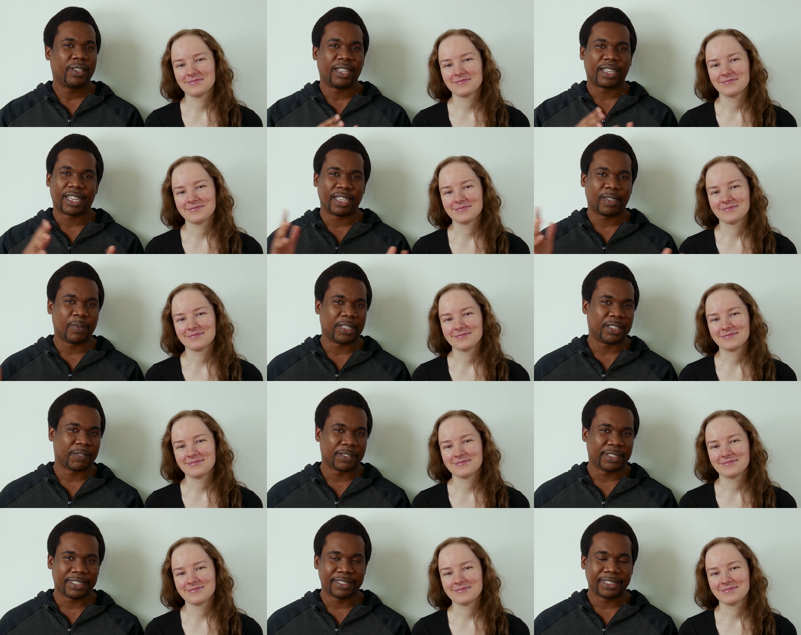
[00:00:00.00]
Speaker 1: look at the weather
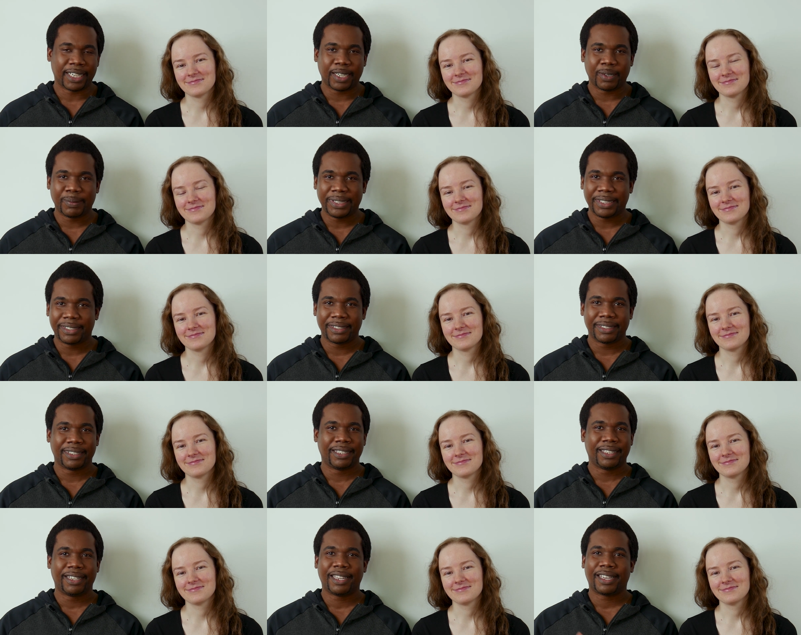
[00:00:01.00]
for the entire week.
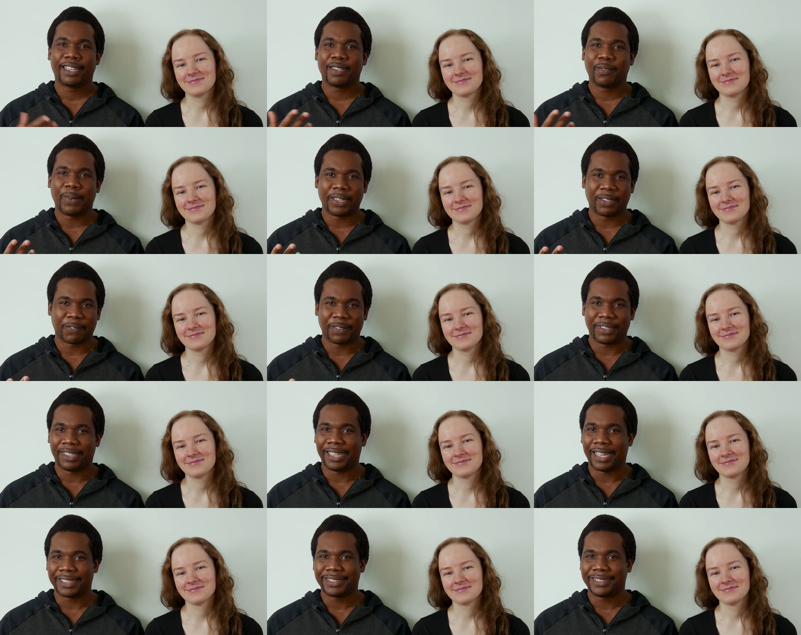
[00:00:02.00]
Look at the weather for the
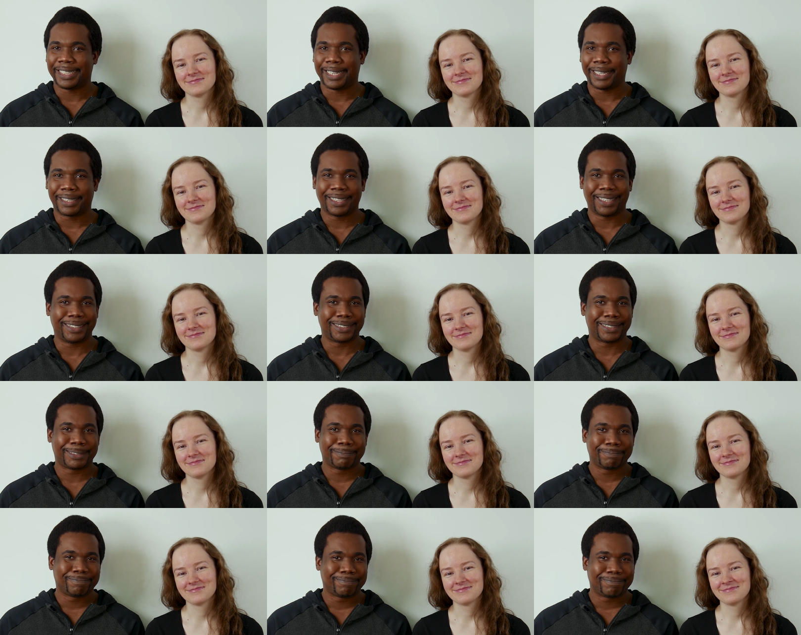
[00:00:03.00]
next day
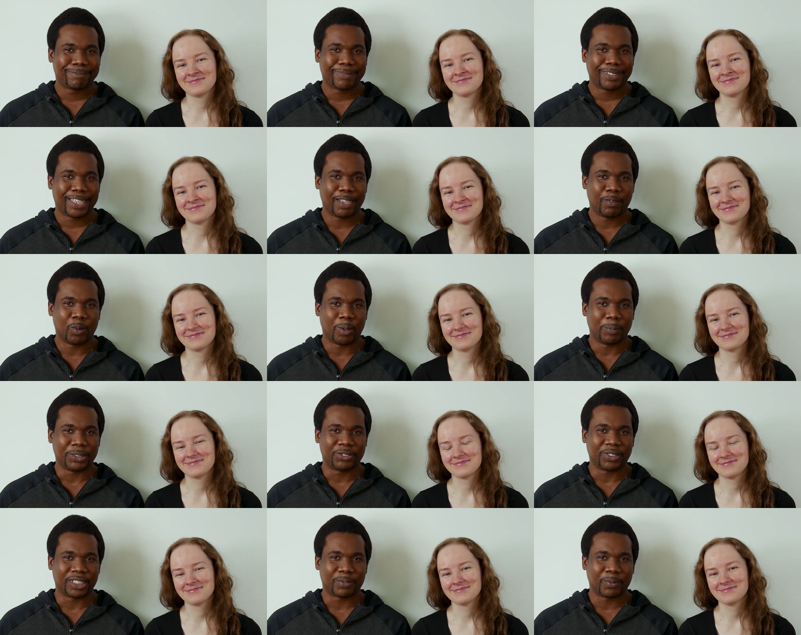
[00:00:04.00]
because it won't be
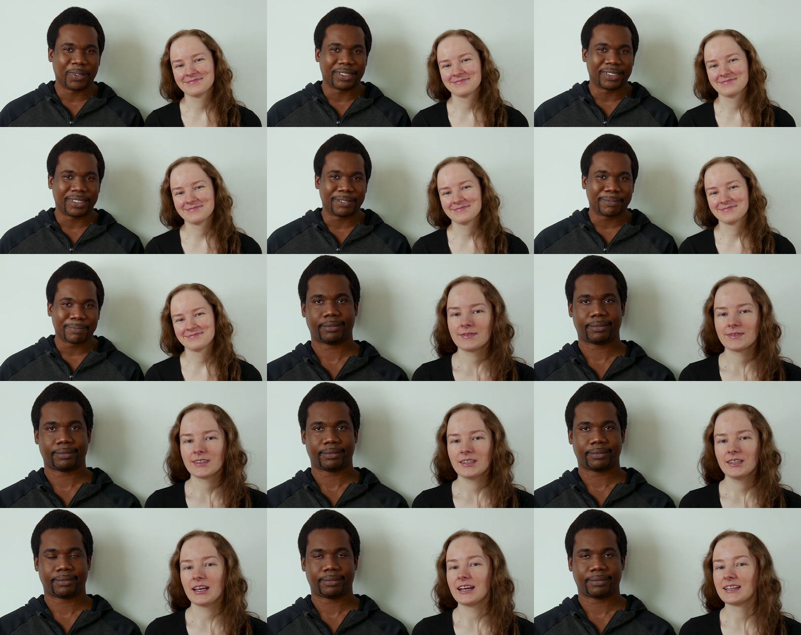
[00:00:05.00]
trustworthy.
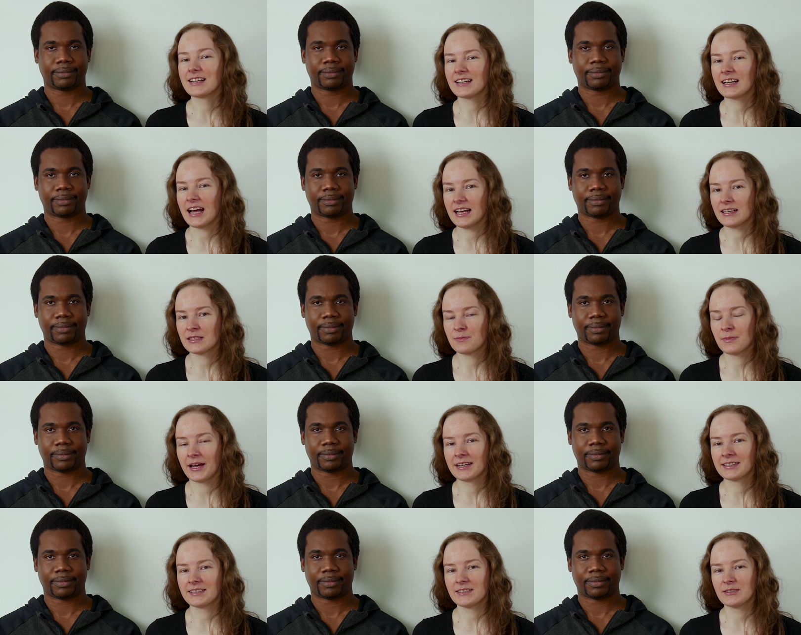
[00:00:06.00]
Speaker 2: Another
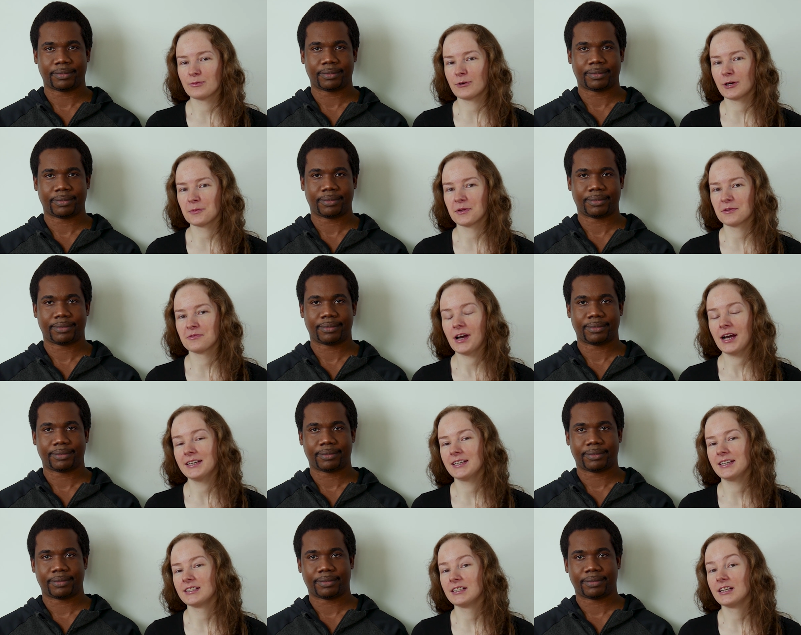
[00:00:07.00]
aspect that you probably
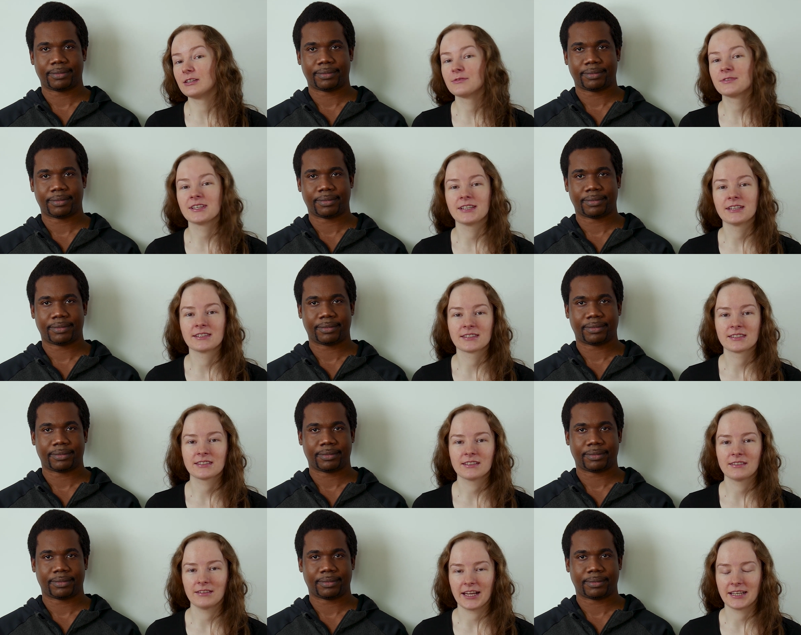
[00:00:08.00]
find in a lot of
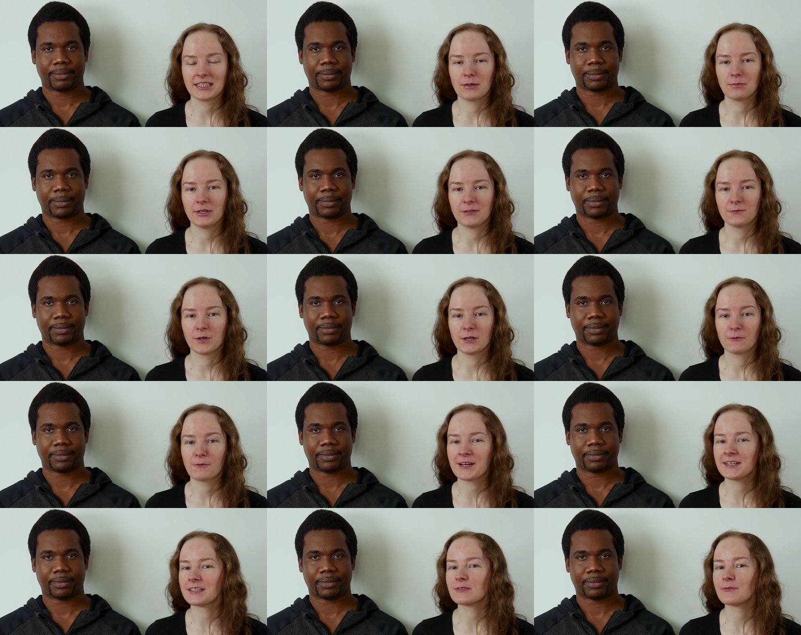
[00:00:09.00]
cities like Dublin where
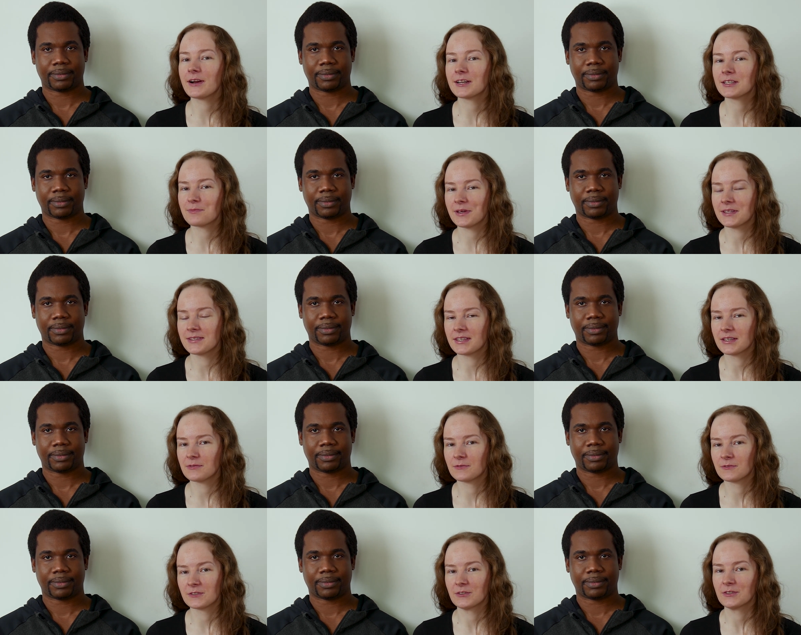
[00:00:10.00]
rent is very expensive,
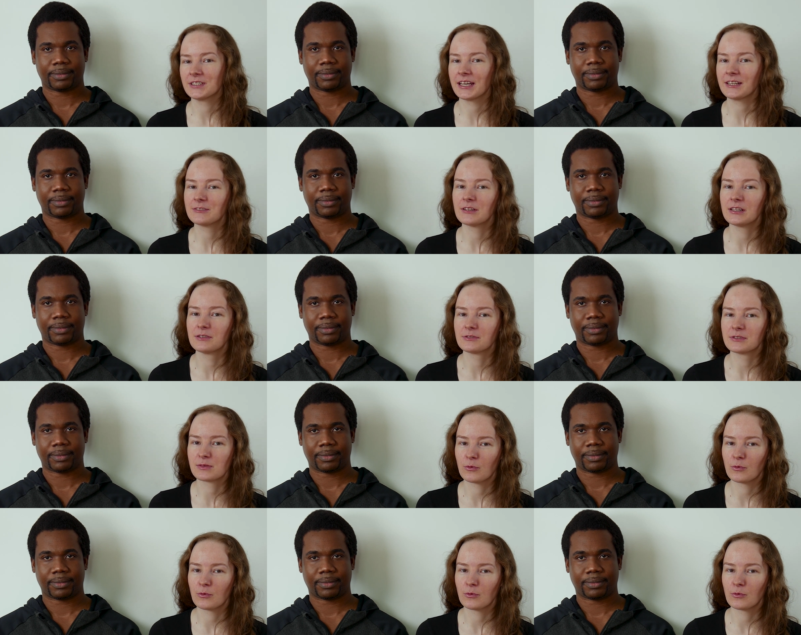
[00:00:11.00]
so you tend to live in